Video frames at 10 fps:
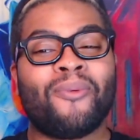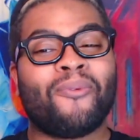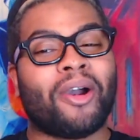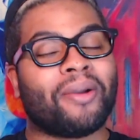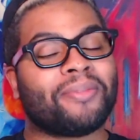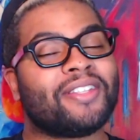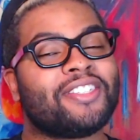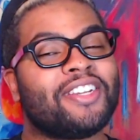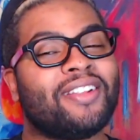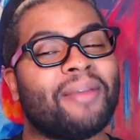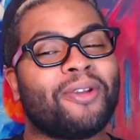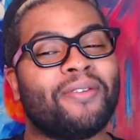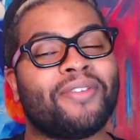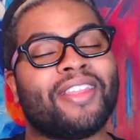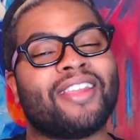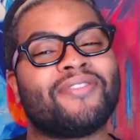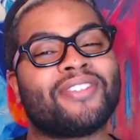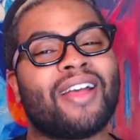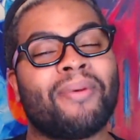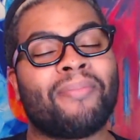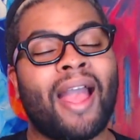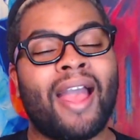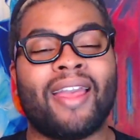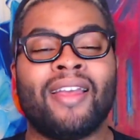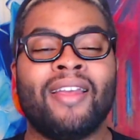welcome to the channel. I'm Topher. Thank you for stopping by.